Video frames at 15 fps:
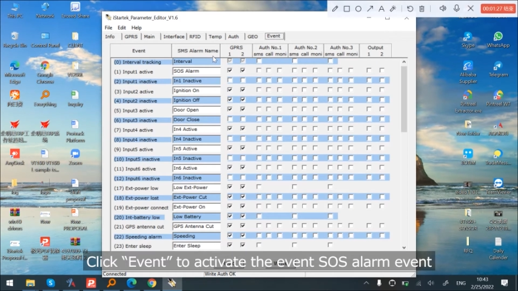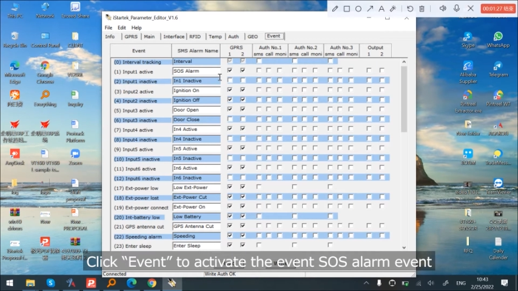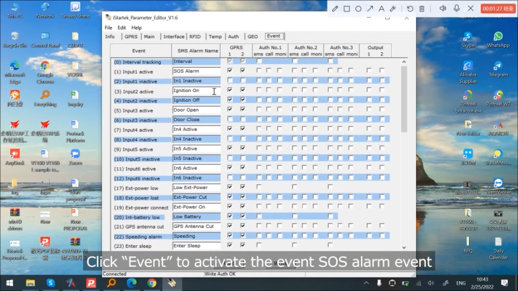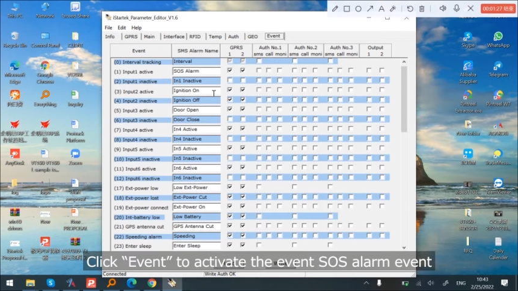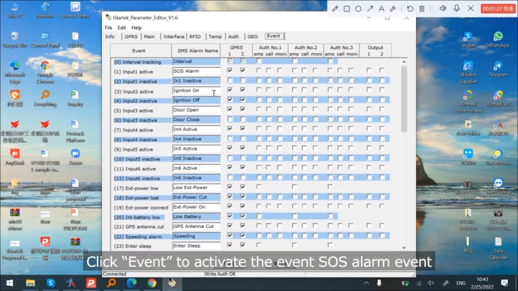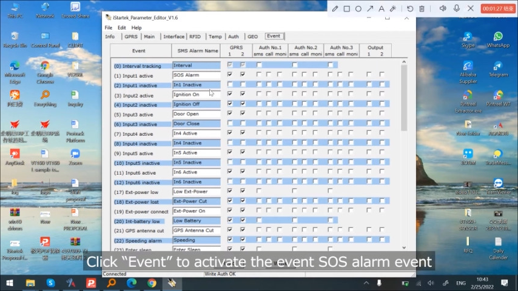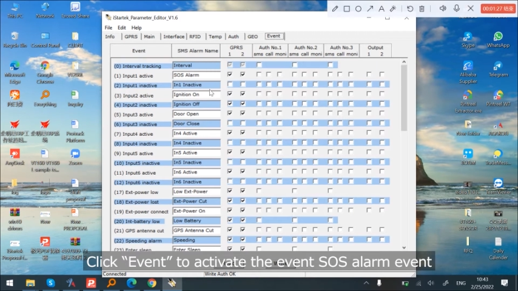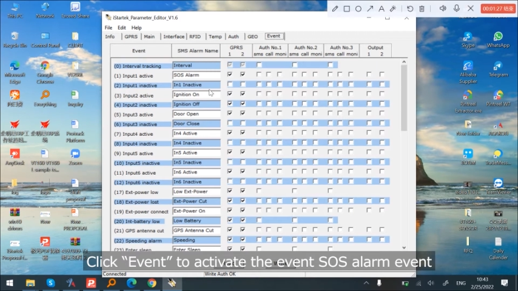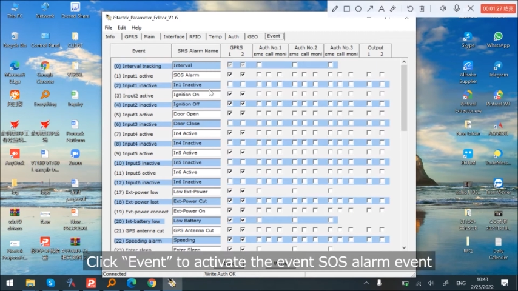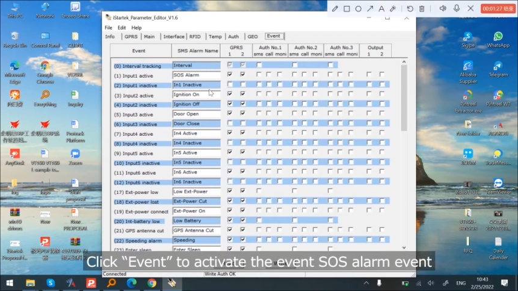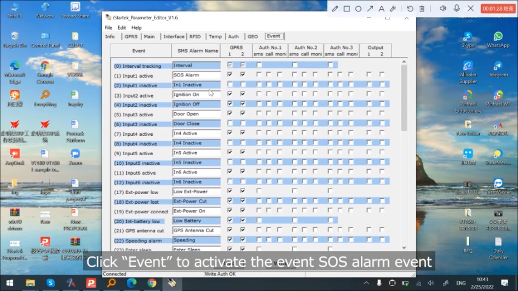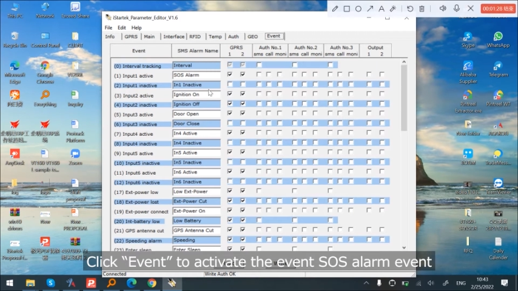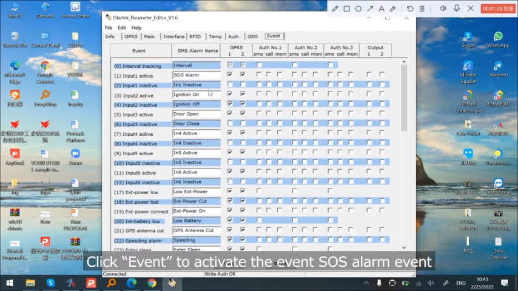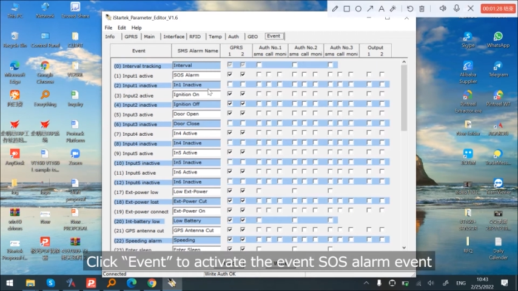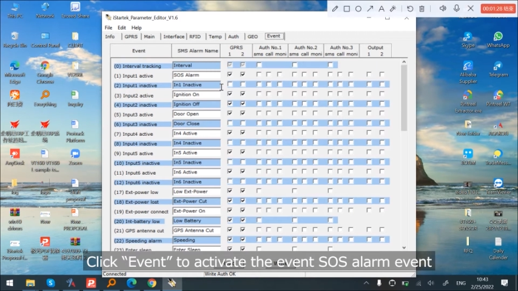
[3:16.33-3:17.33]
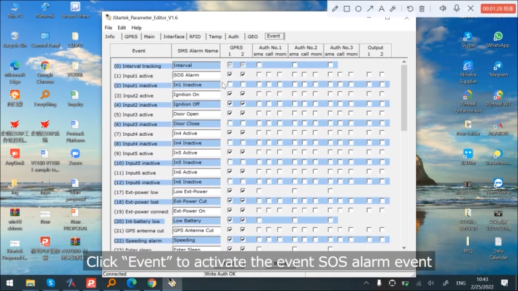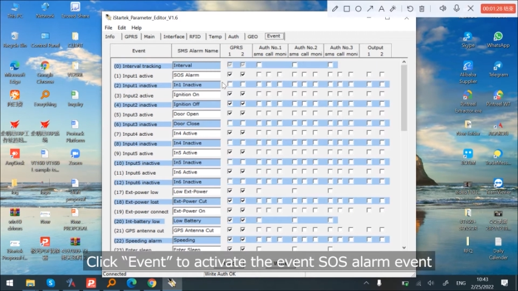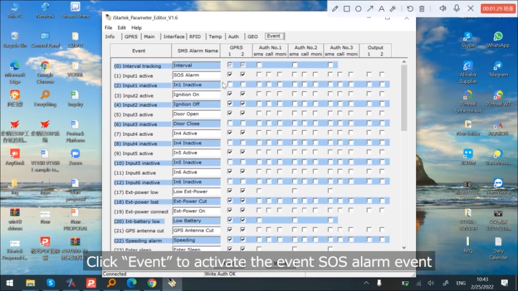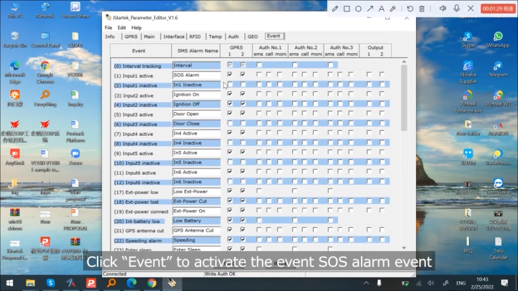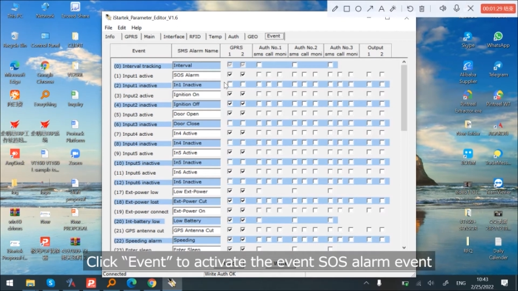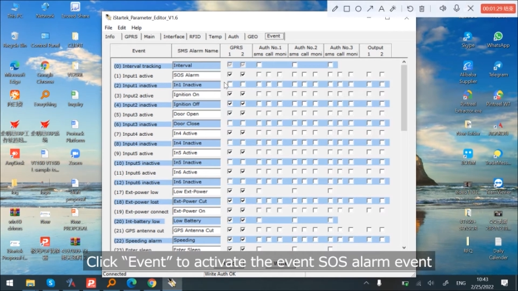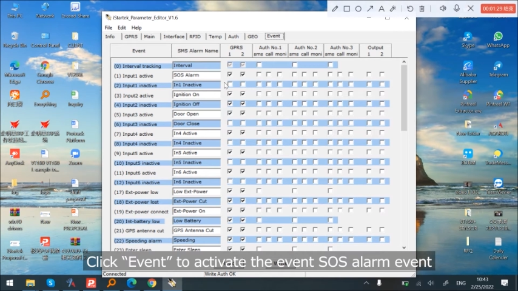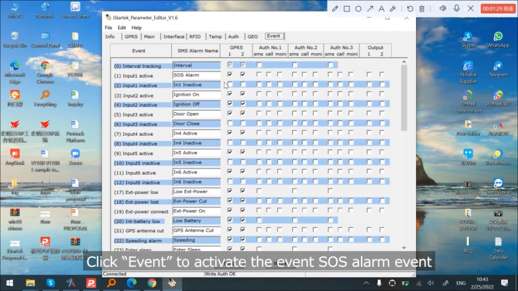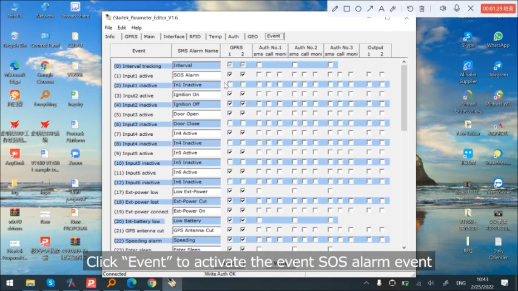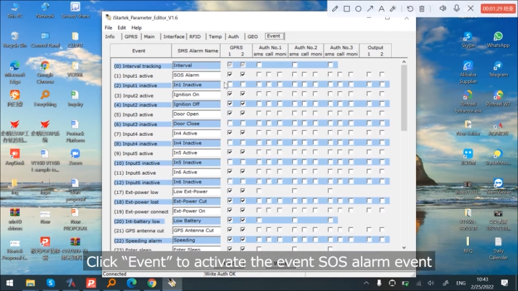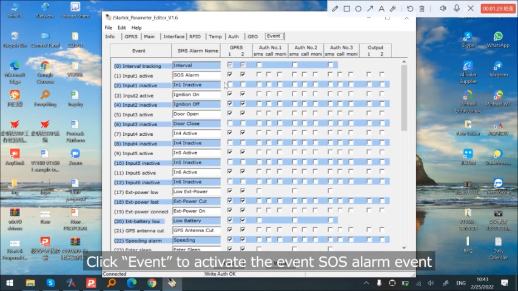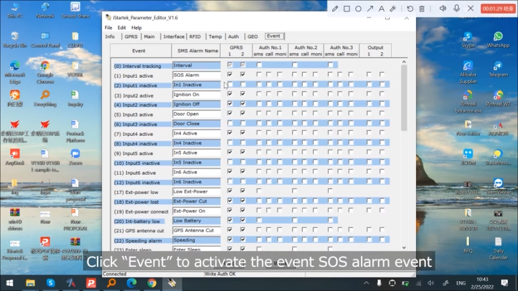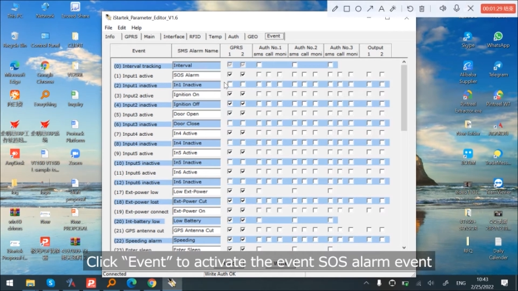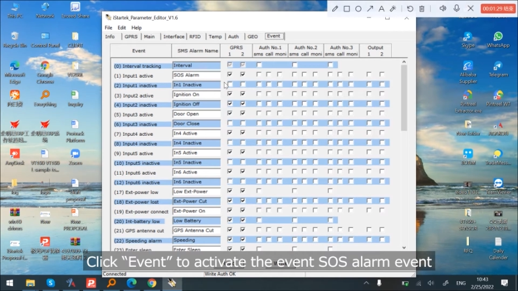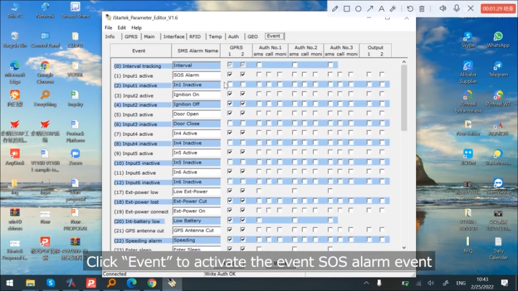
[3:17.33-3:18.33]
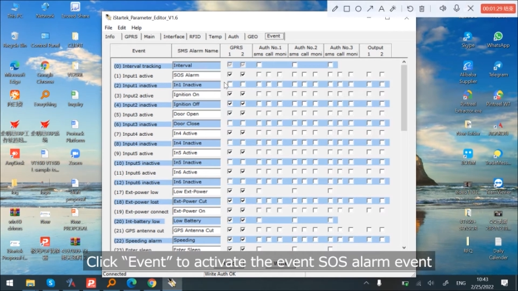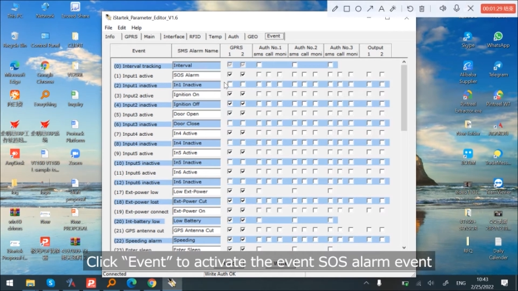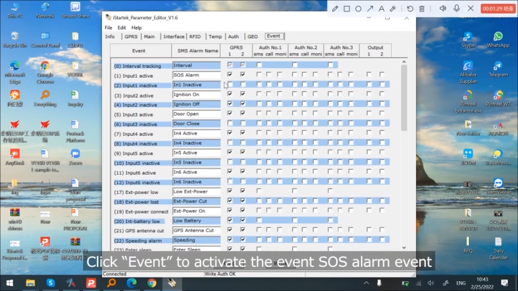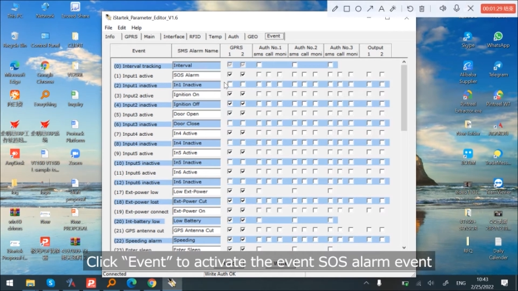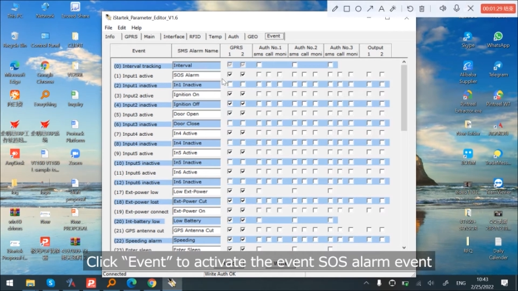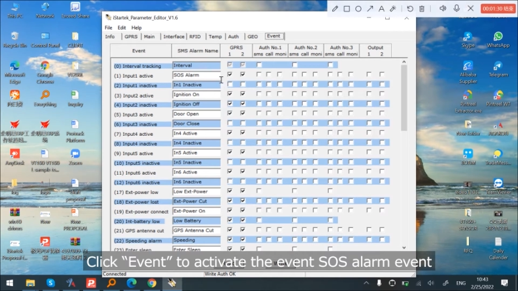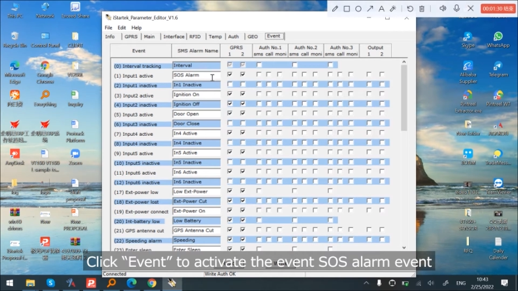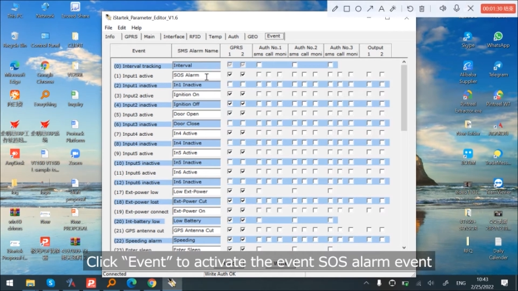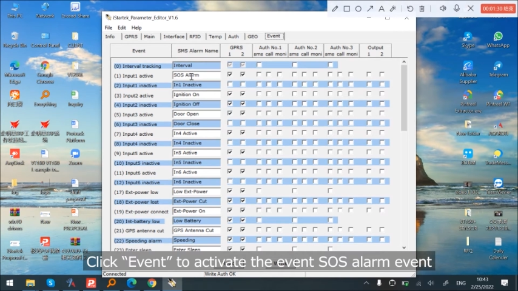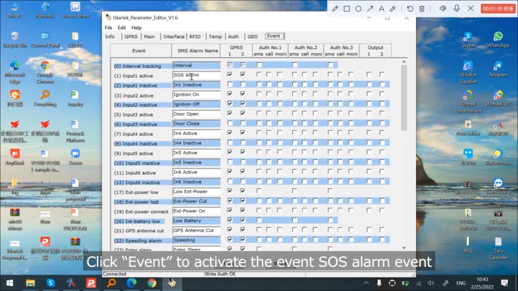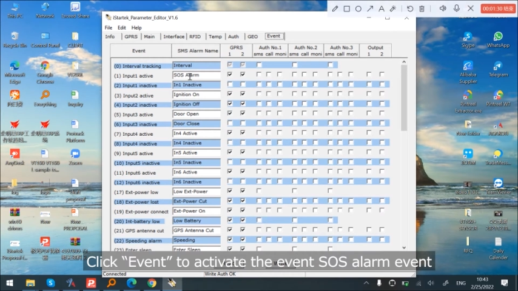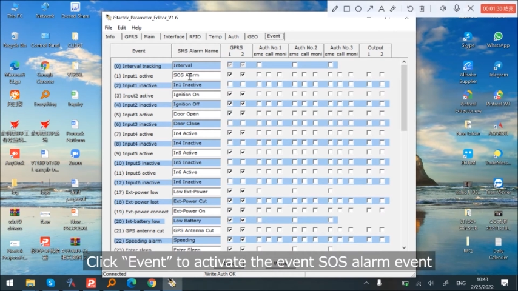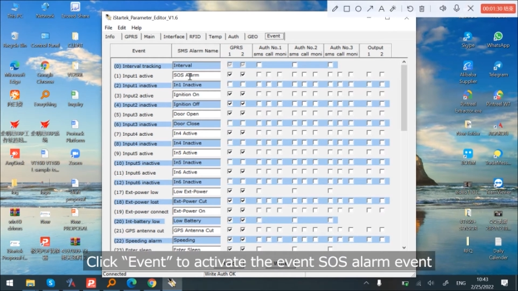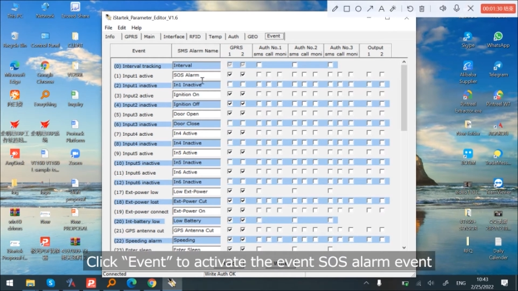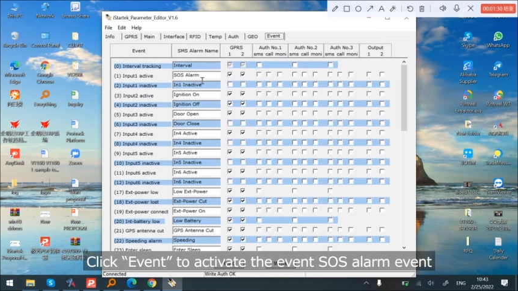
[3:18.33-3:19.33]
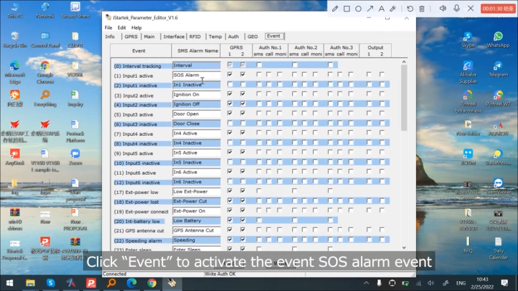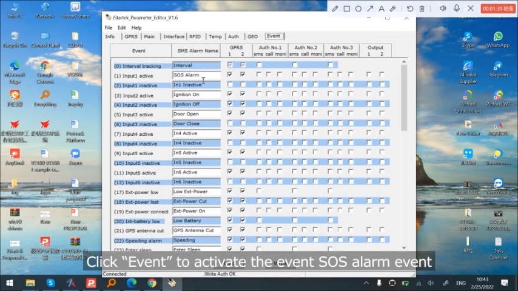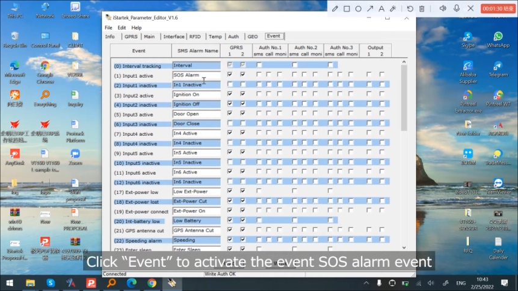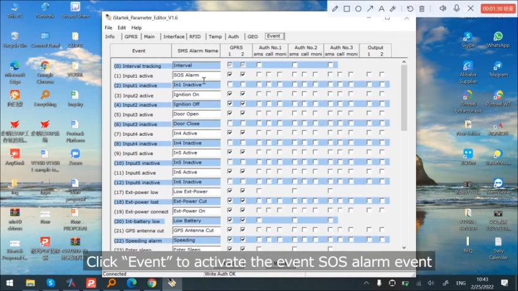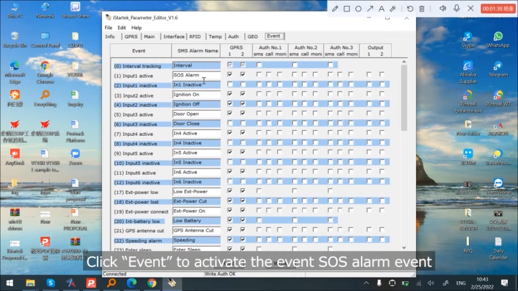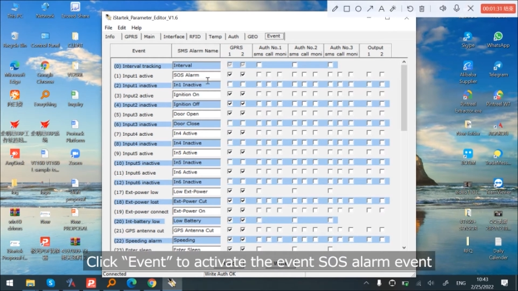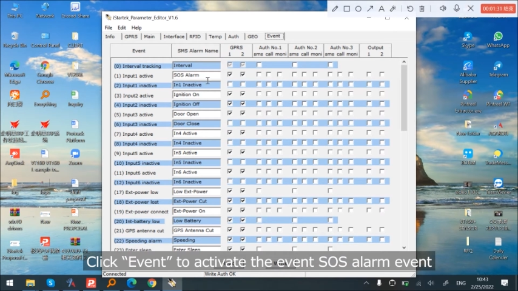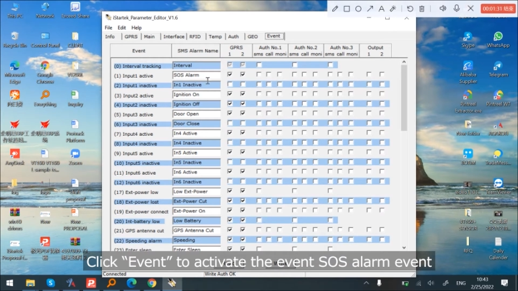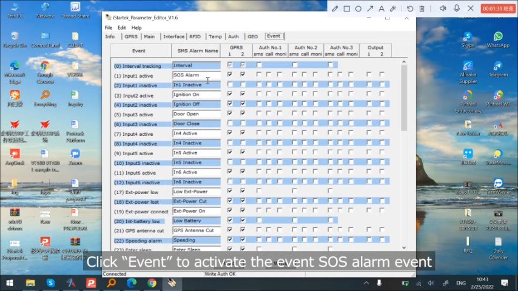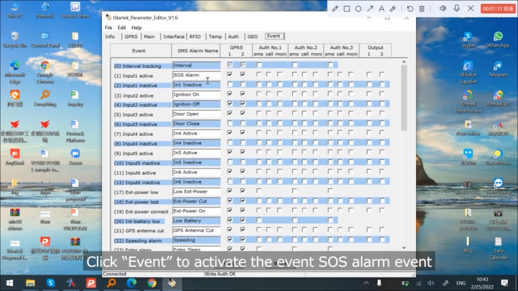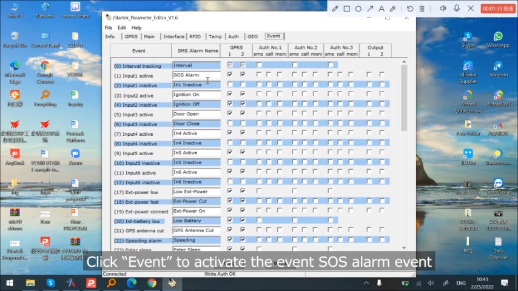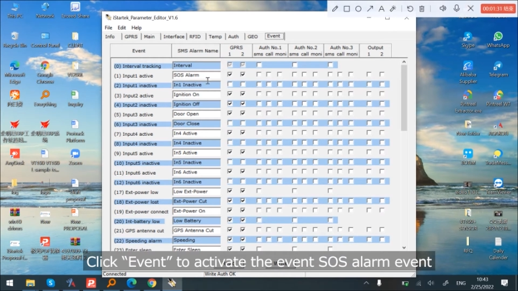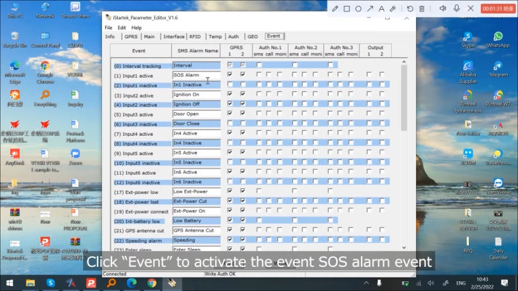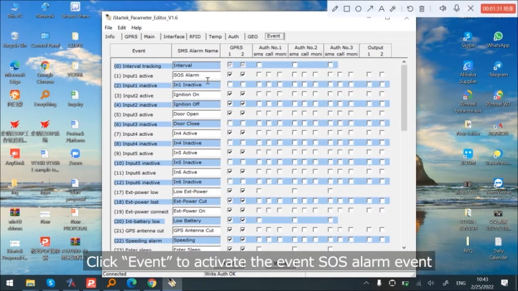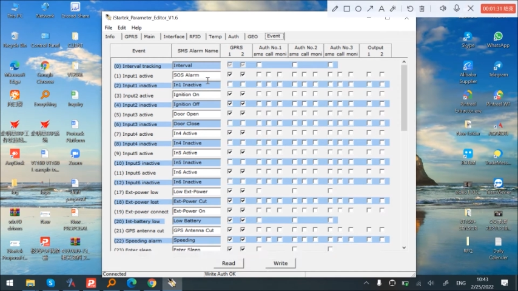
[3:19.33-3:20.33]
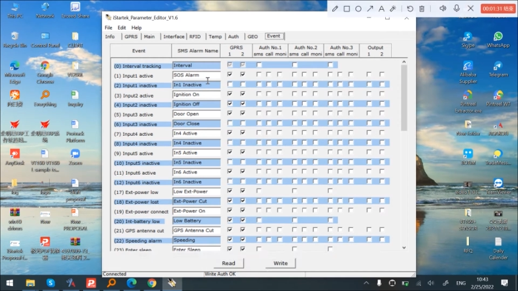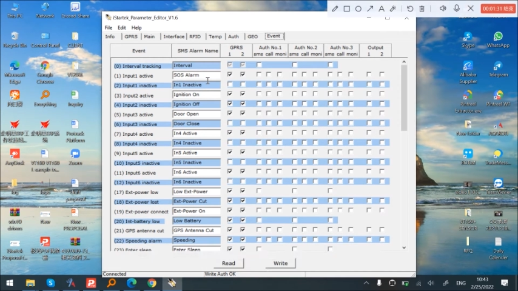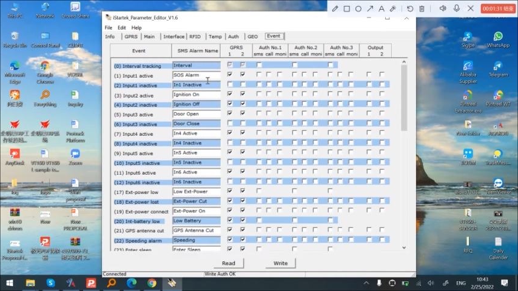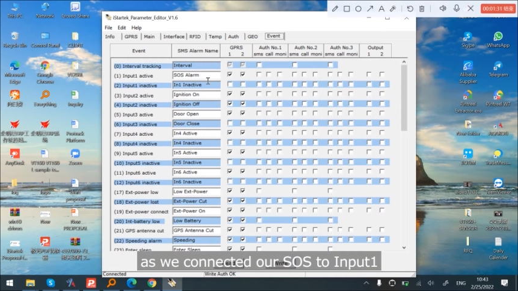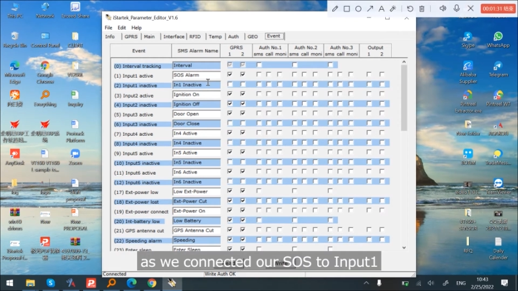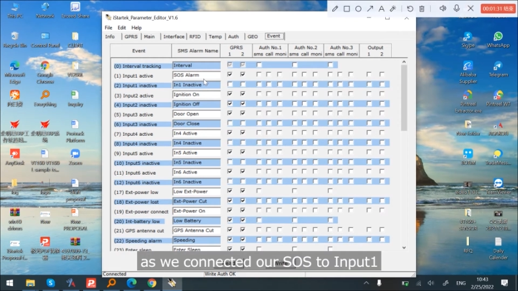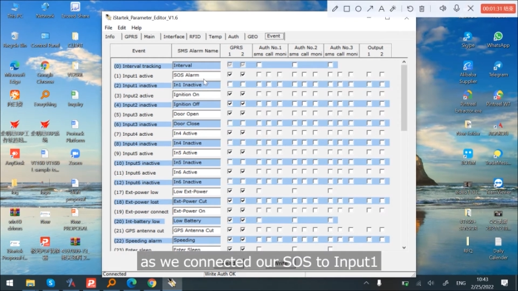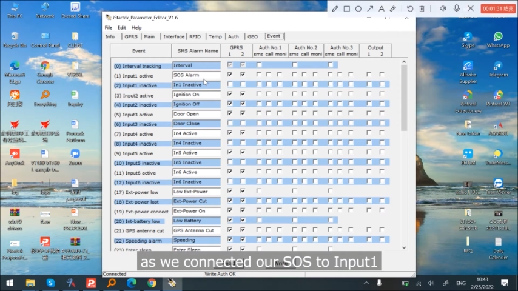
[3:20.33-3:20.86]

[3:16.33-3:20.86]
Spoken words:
No face is visible, so there are no lips to read.